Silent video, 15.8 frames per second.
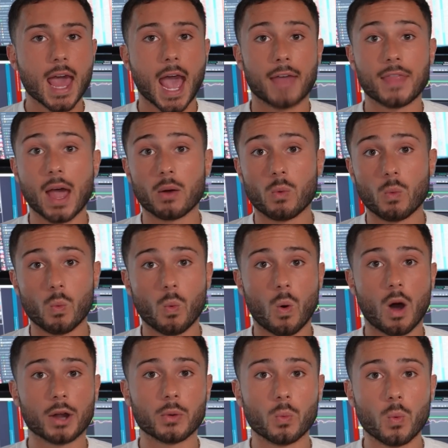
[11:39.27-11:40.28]
and that
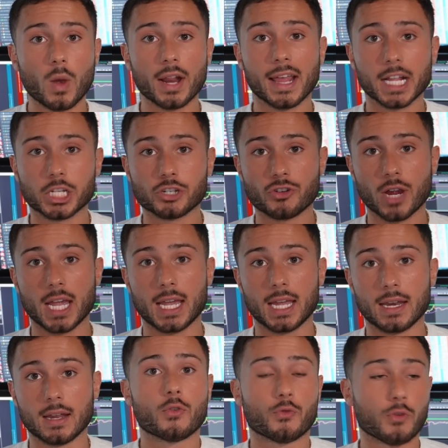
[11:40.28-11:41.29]
one winning
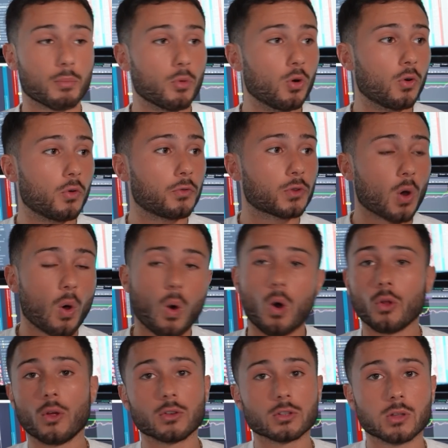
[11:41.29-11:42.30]
trade removed
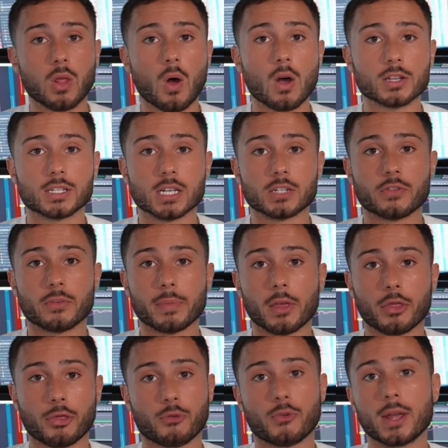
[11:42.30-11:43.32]
all those losses from the
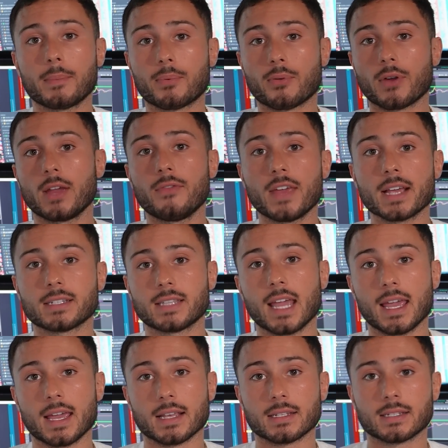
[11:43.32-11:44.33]
three previous
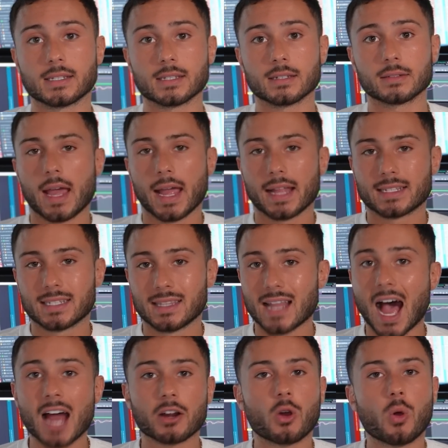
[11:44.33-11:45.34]
days. It's
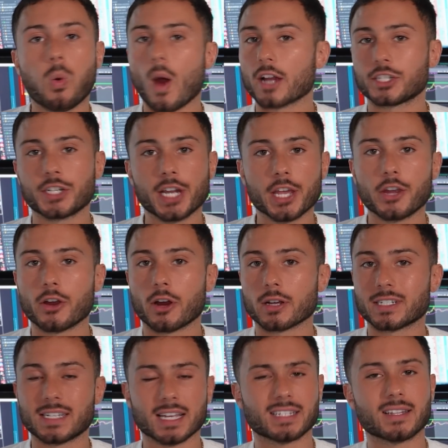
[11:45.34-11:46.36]
not questioning your
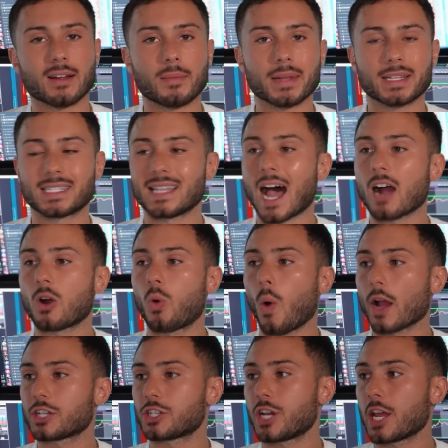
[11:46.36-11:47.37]
system. It's not
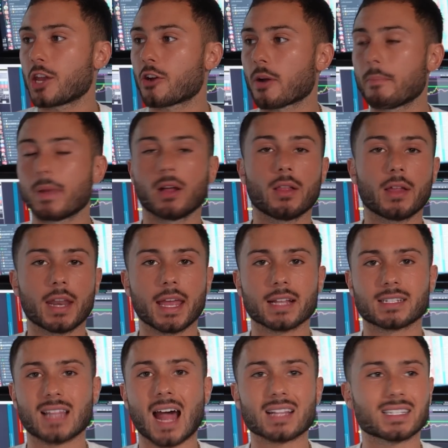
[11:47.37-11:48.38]
questioning your ability.
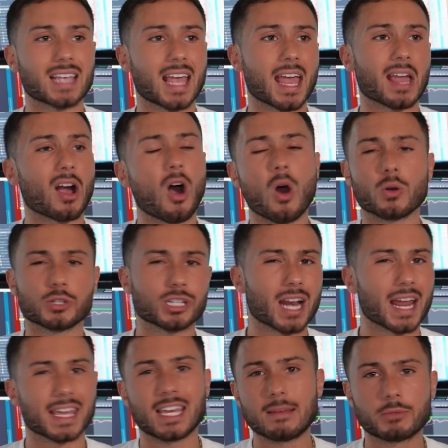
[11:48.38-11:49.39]
It's not saying, oh, should
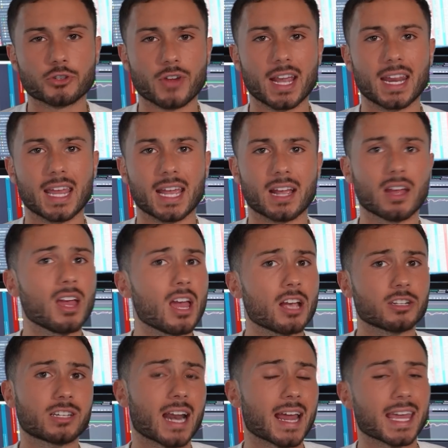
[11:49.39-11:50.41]
I keep trading?
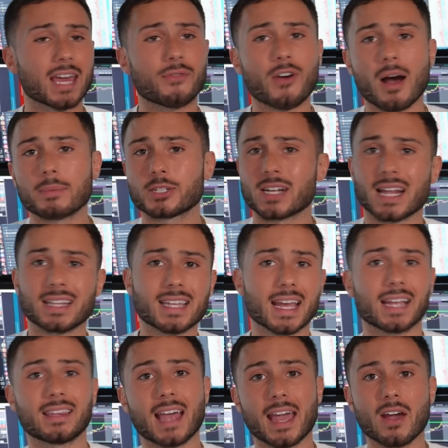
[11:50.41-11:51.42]
Should I give up? Should I
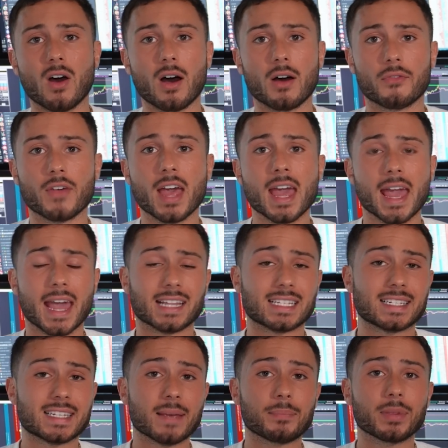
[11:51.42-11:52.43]
take a day off? It's
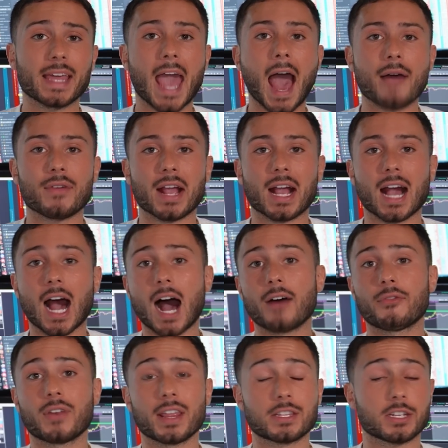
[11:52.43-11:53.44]
simply having
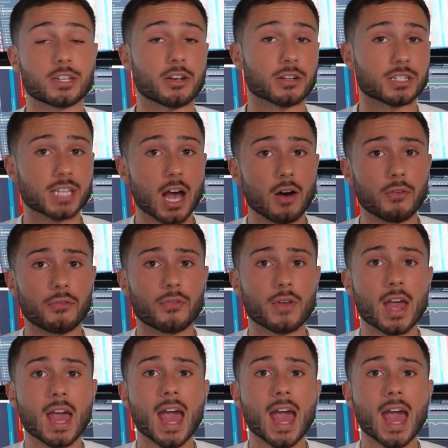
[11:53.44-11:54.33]
confidence in yourself,